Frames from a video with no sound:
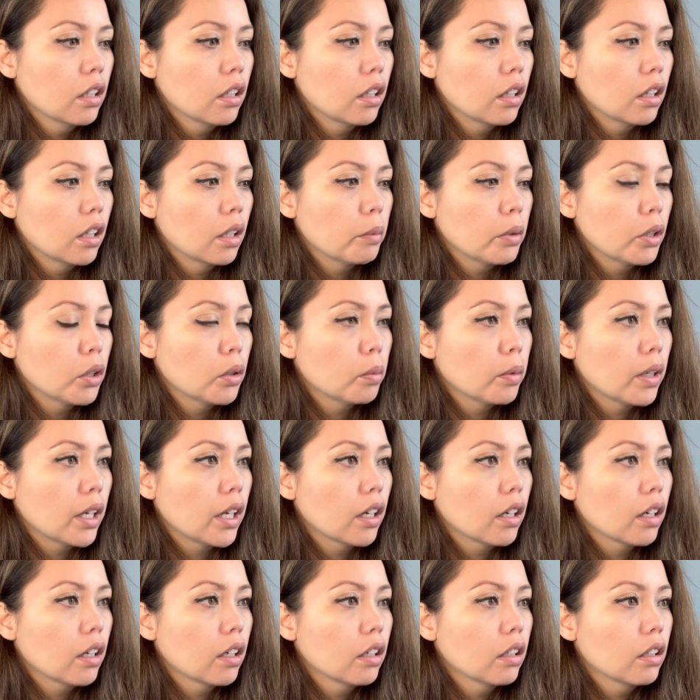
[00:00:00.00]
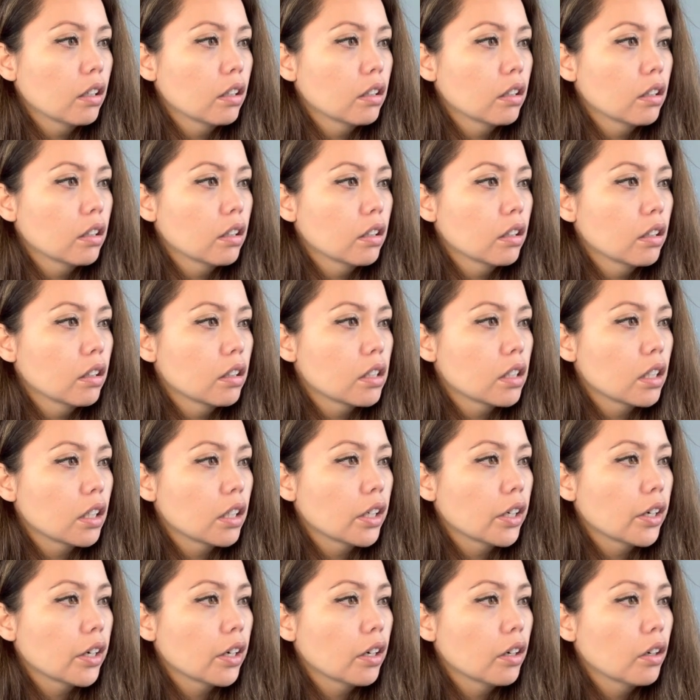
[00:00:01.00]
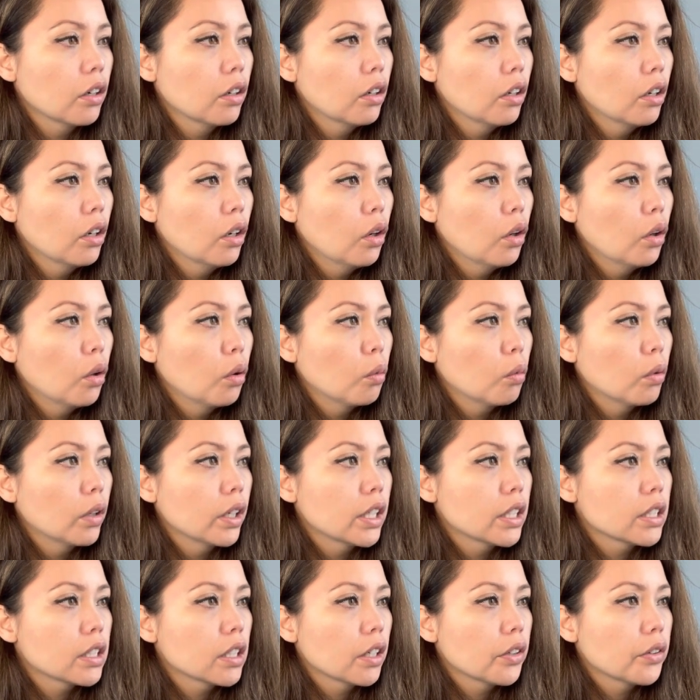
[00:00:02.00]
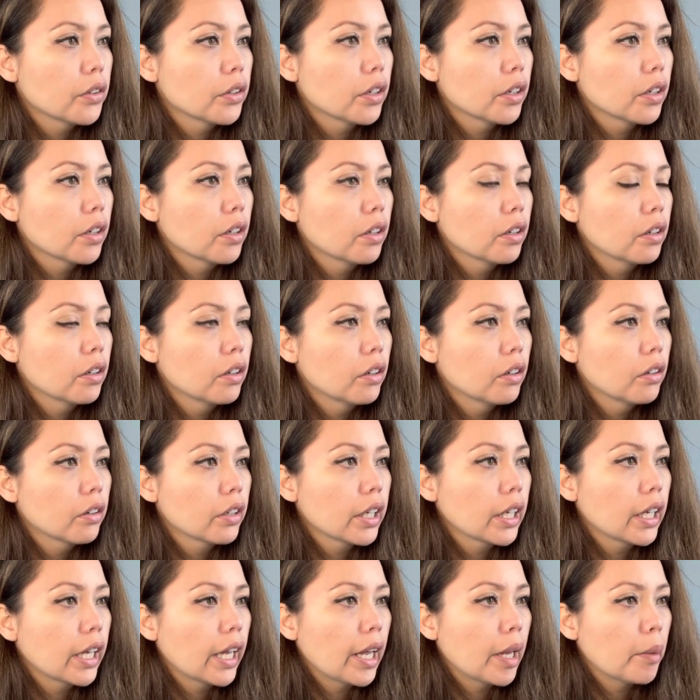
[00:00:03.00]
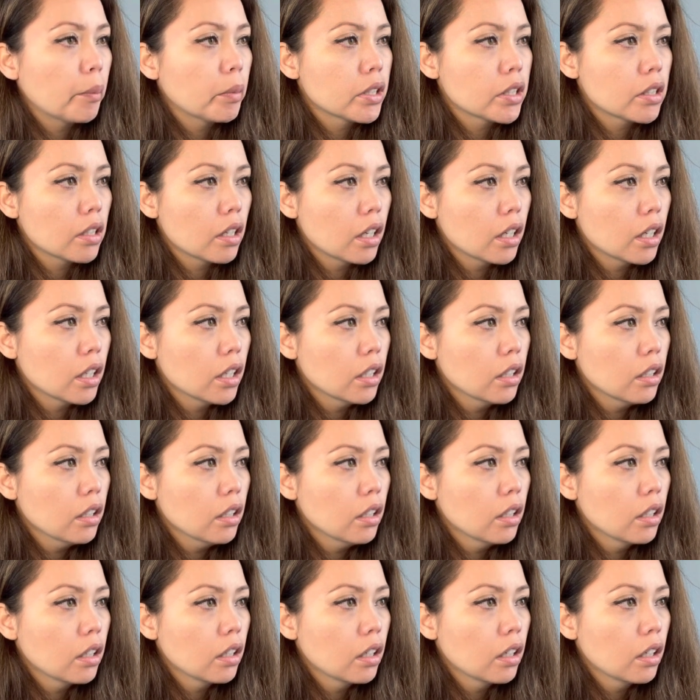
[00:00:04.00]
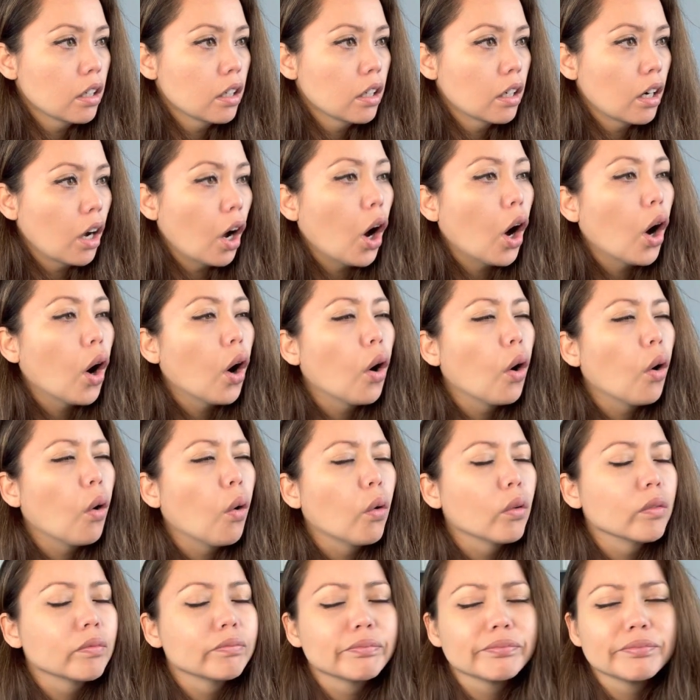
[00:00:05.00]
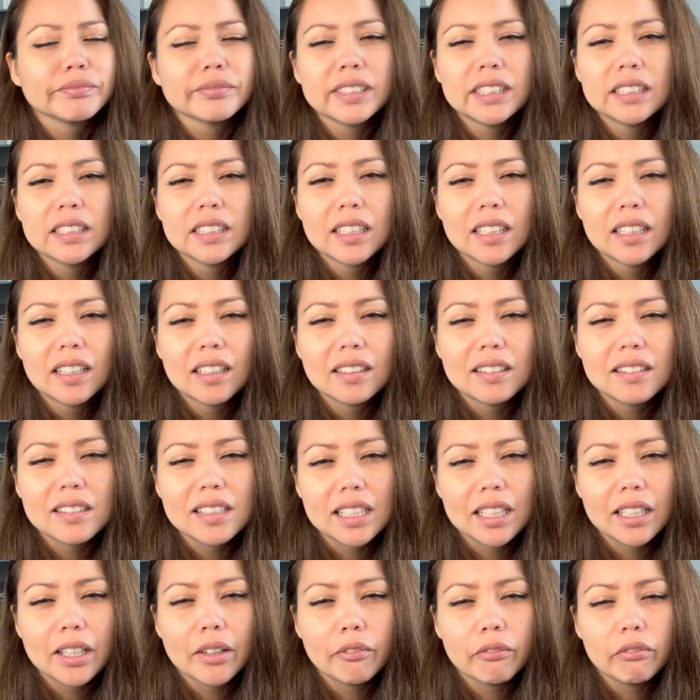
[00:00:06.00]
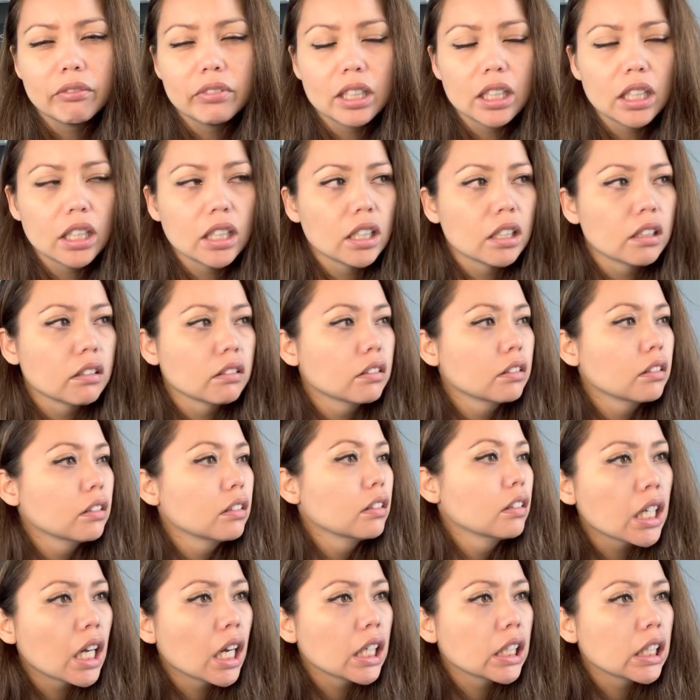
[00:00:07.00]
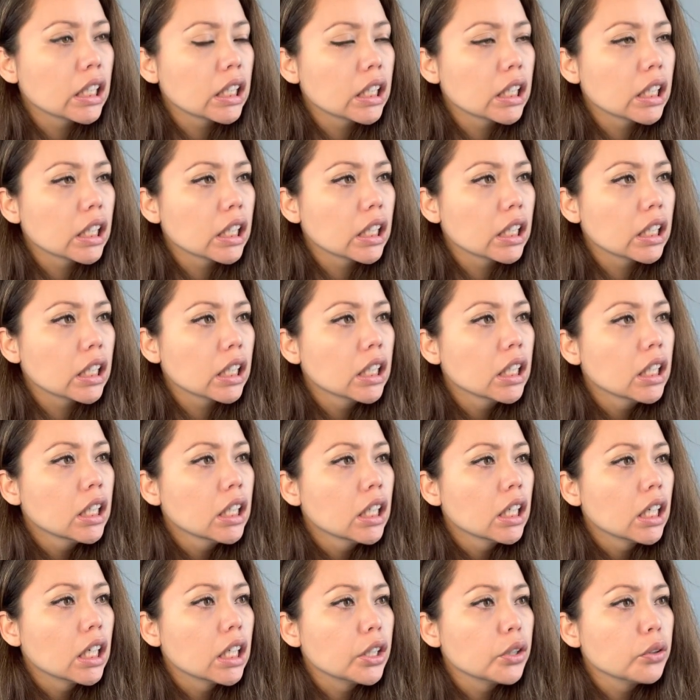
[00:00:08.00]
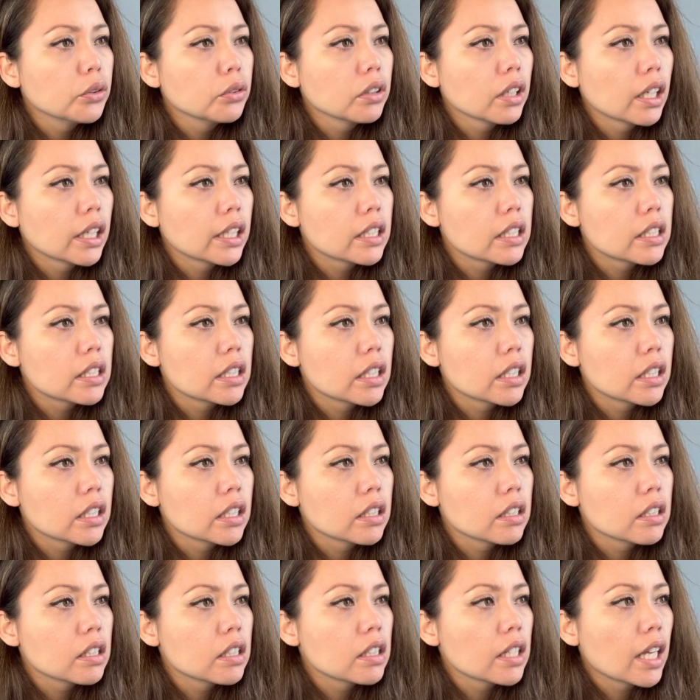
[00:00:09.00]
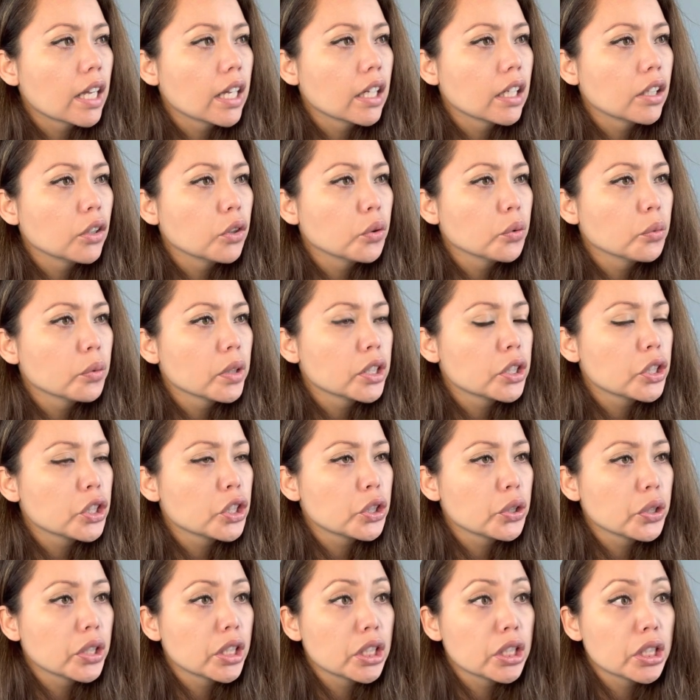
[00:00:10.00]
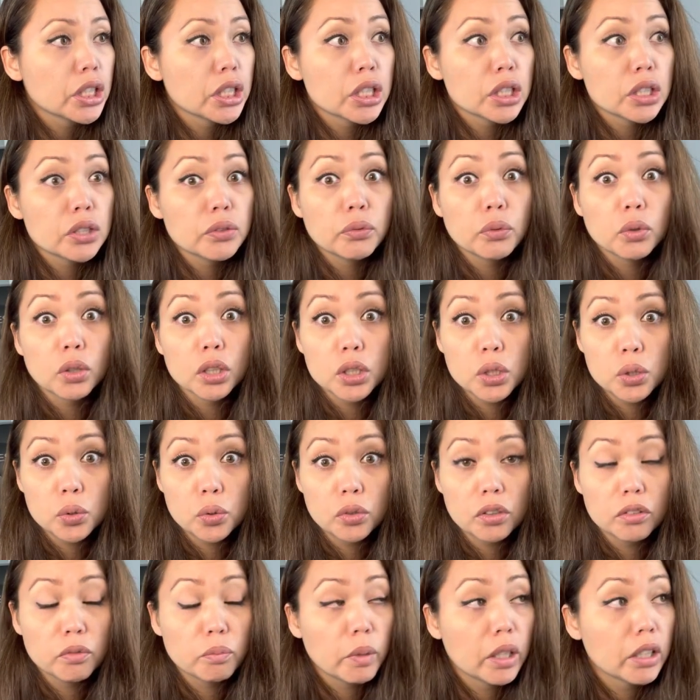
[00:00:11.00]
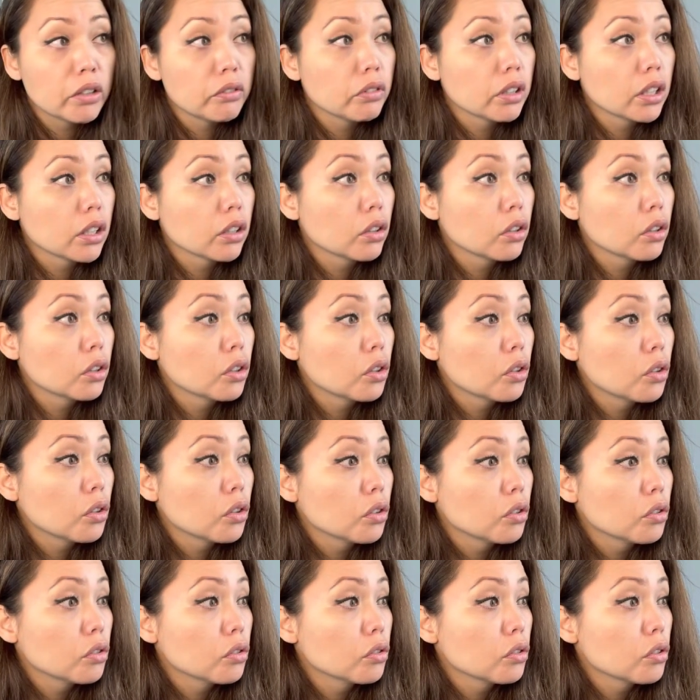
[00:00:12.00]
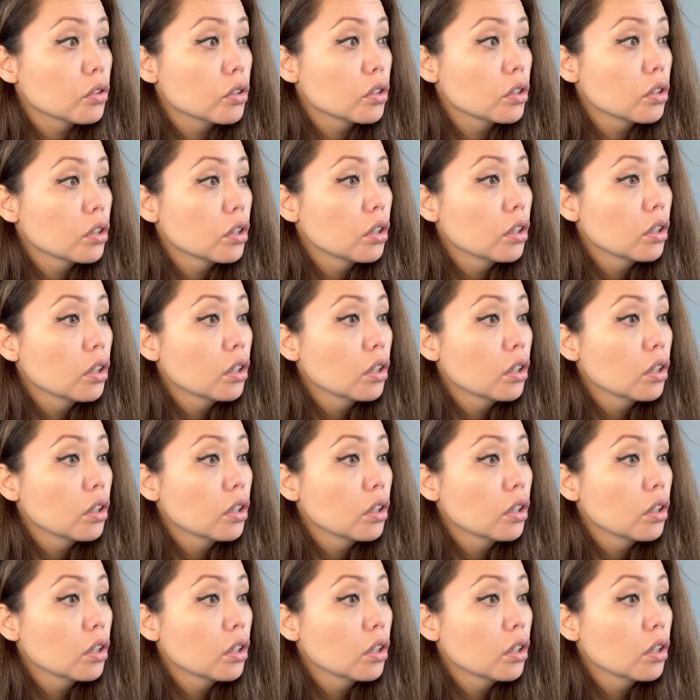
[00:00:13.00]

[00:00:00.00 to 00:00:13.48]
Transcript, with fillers: Let me go back to here. What is other? Okay, Amazon. Oh, DMV. I needed a new license and new registrations for 2 of my vehicles.